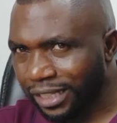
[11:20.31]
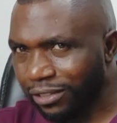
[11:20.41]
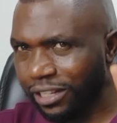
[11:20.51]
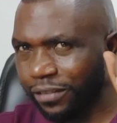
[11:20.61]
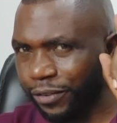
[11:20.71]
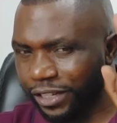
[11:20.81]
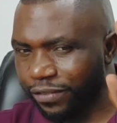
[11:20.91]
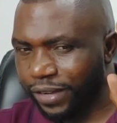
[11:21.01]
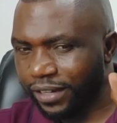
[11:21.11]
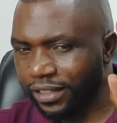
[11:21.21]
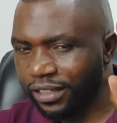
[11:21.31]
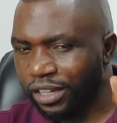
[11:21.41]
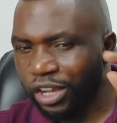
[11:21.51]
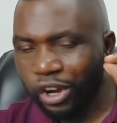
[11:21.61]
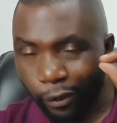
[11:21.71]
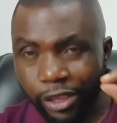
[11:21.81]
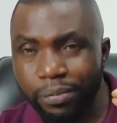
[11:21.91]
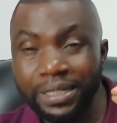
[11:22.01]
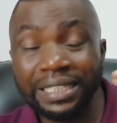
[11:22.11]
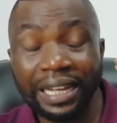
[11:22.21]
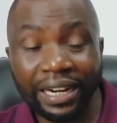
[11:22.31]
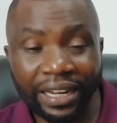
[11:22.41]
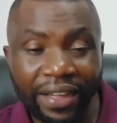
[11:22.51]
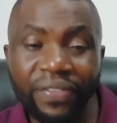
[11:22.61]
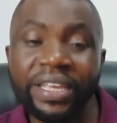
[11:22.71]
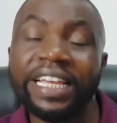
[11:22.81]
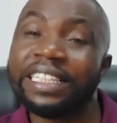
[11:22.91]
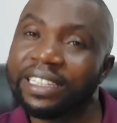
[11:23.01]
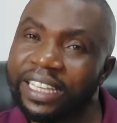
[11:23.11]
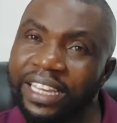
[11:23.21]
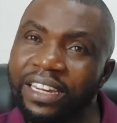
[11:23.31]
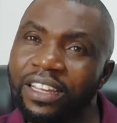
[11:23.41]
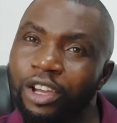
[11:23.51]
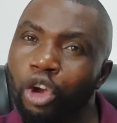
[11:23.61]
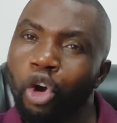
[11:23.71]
So that's the first fact, which means Rigathi is keen